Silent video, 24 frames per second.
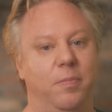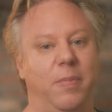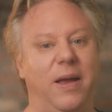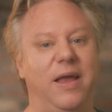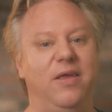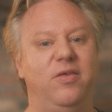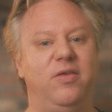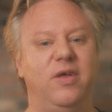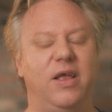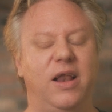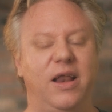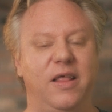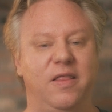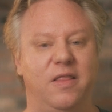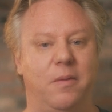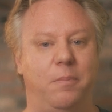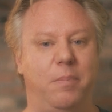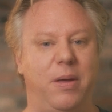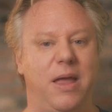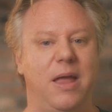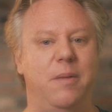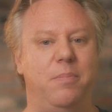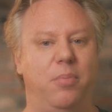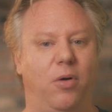Basically, the
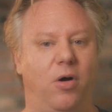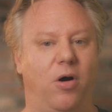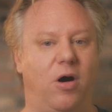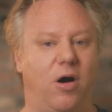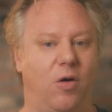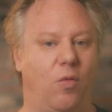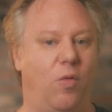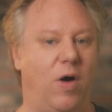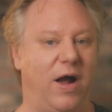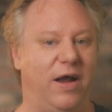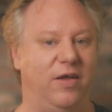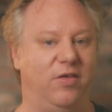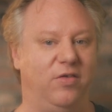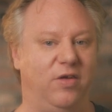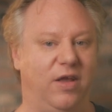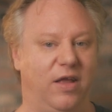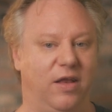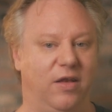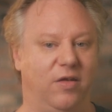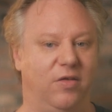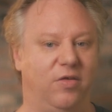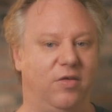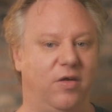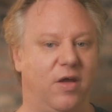people are
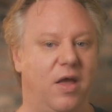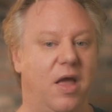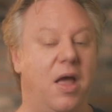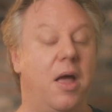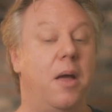wineskins.